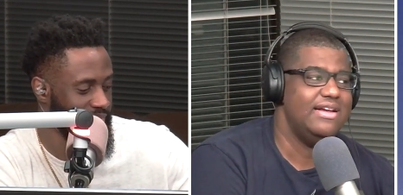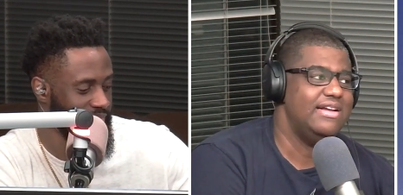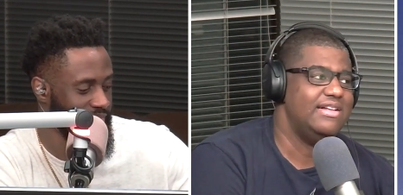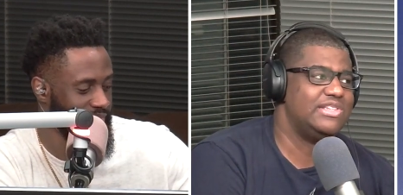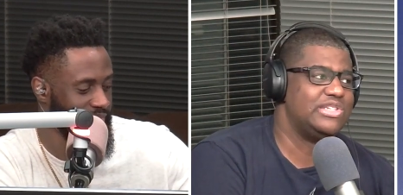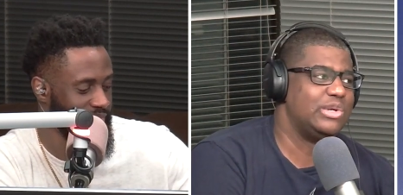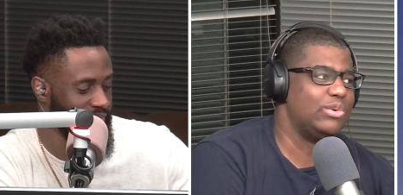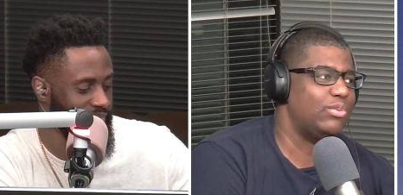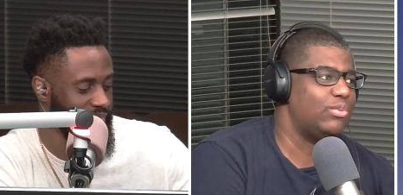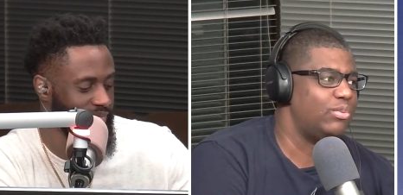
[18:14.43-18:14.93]

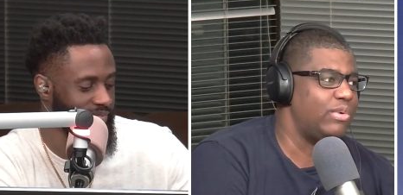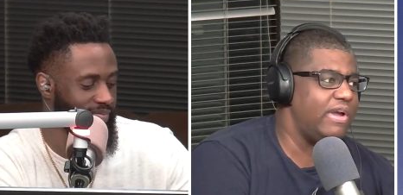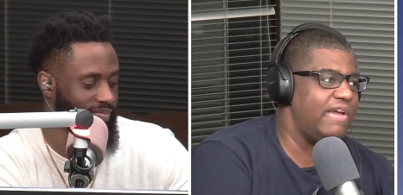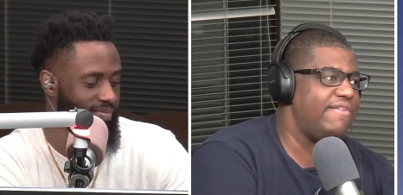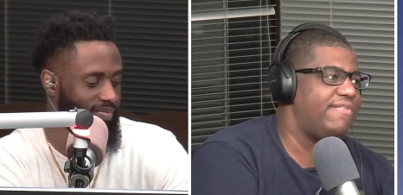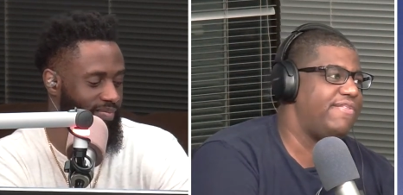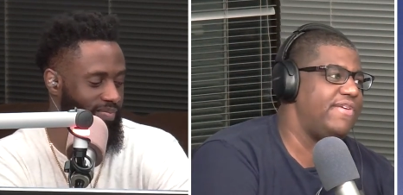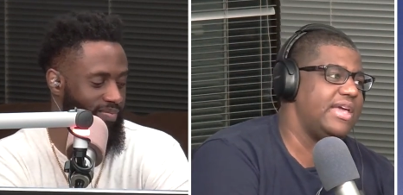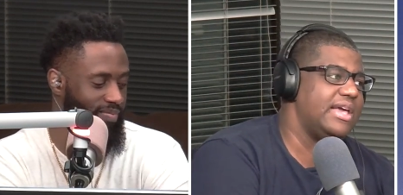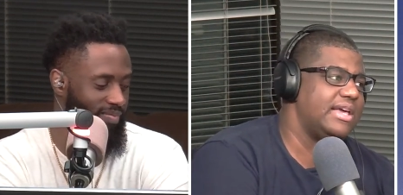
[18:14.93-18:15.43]

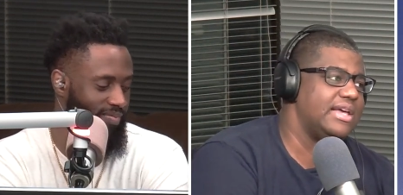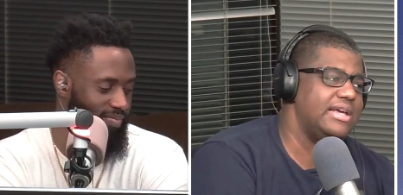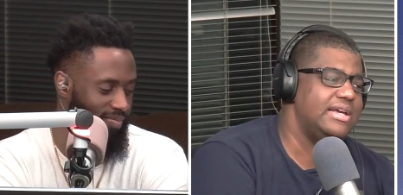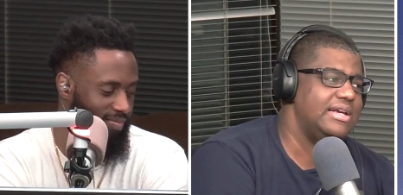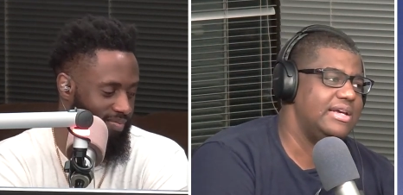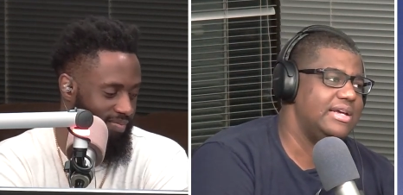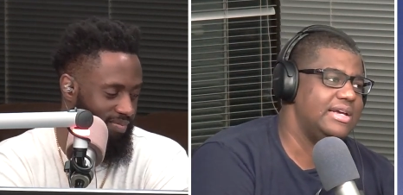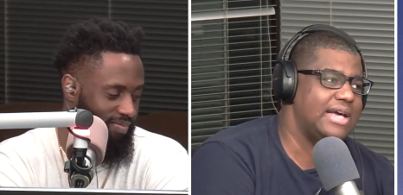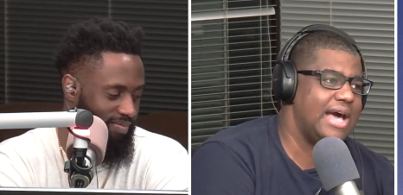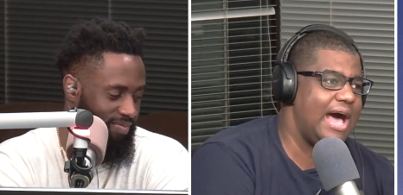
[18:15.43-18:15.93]
Speaker 1: Terrific
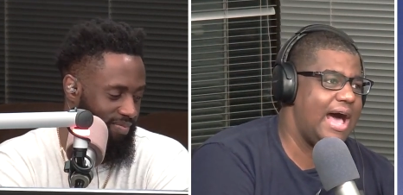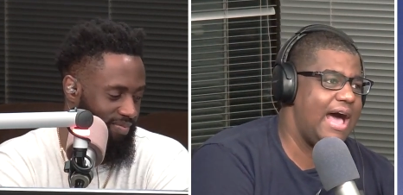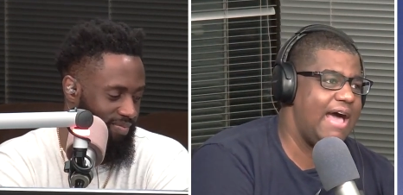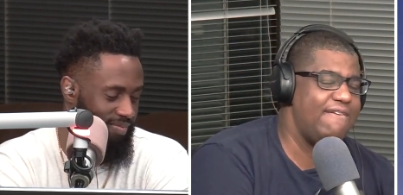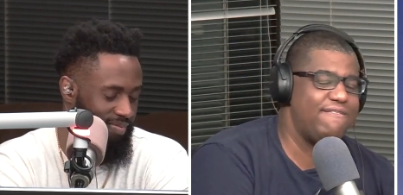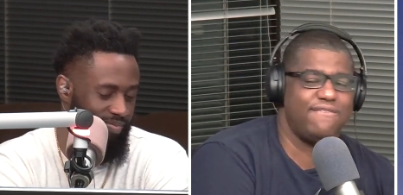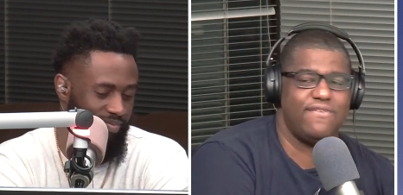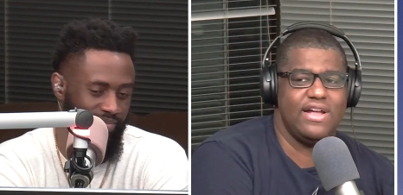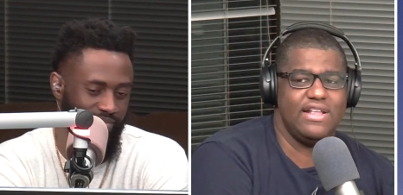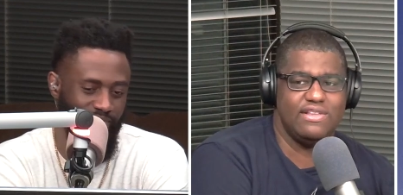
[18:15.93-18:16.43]
guy,
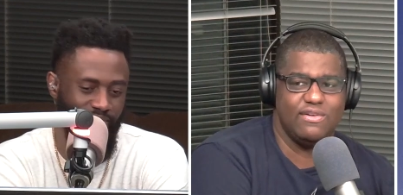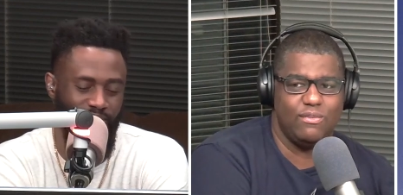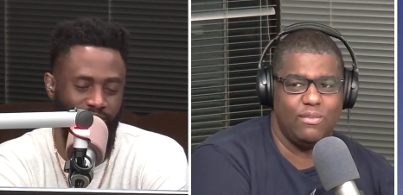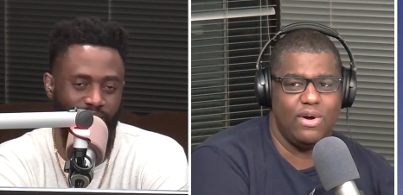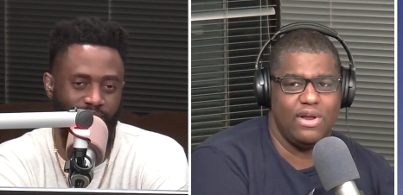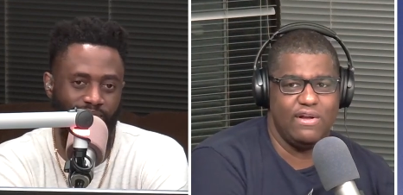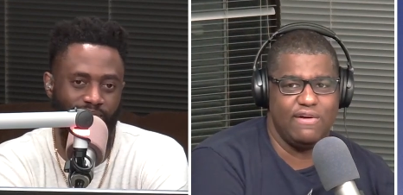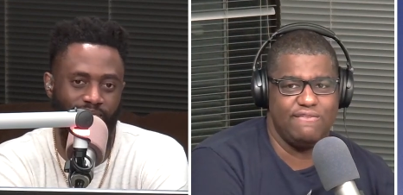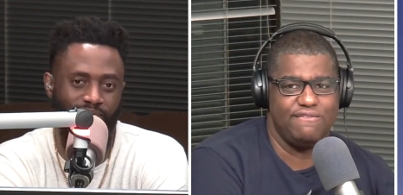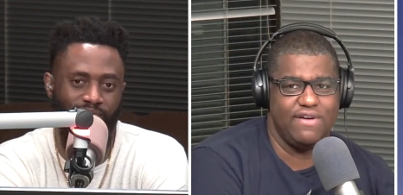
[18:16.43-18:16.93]
friend of
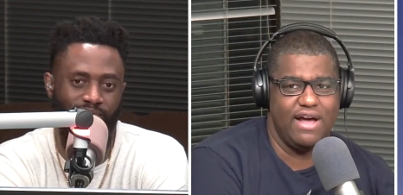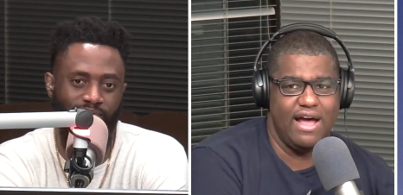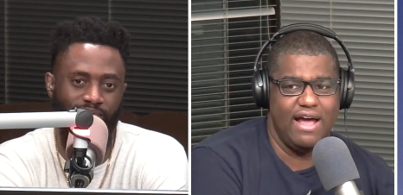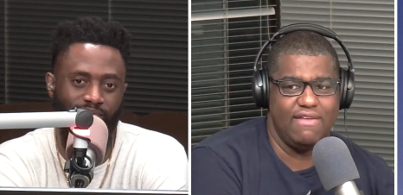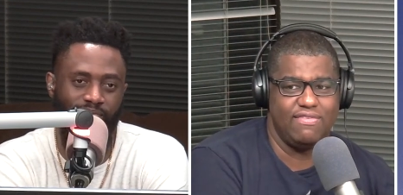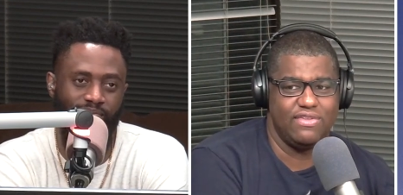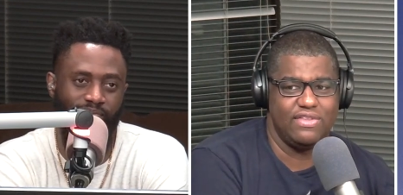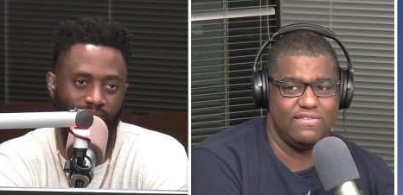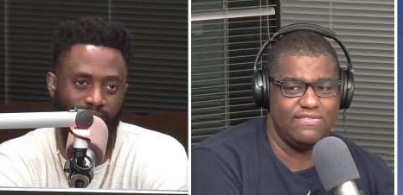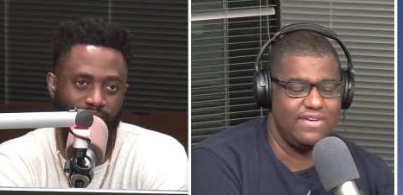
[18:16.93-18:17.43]

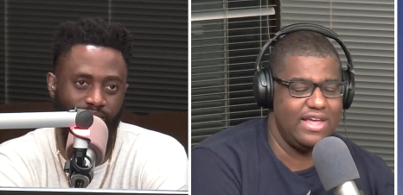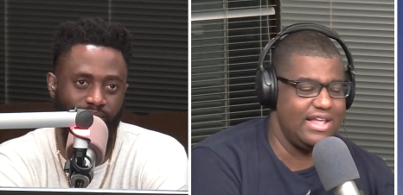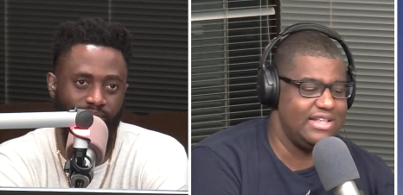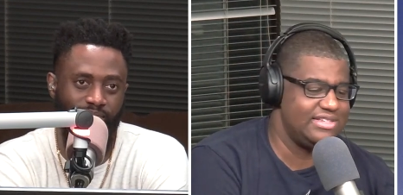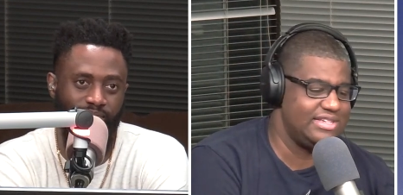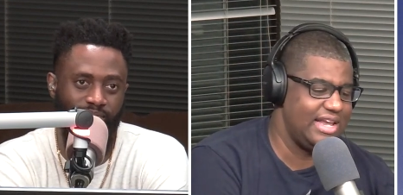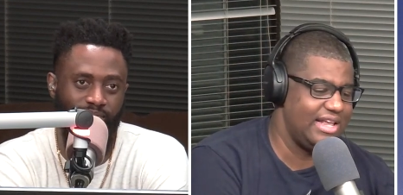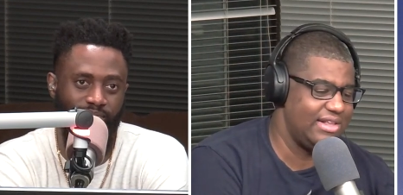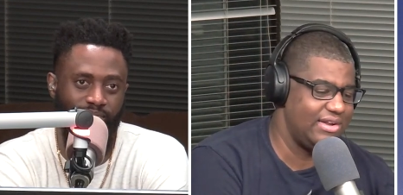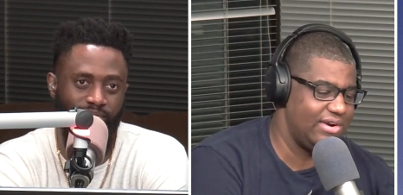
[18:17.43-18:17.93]
105.3 the fan,
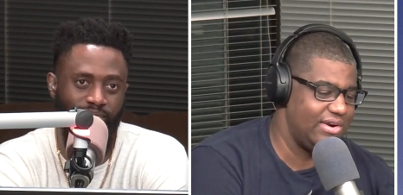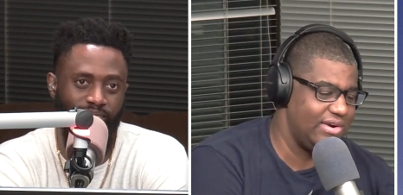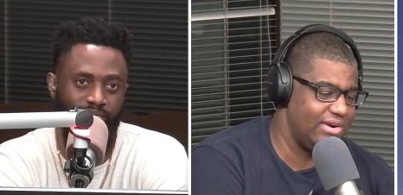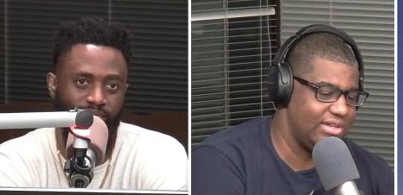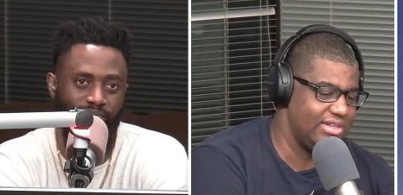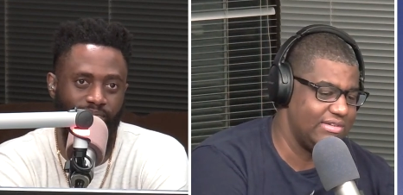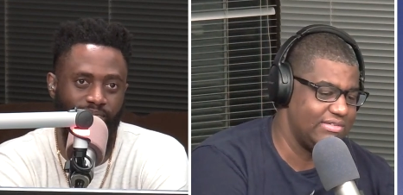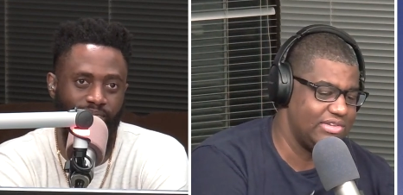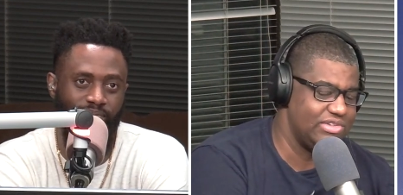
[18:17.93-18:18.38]
Taylor Hearn, up to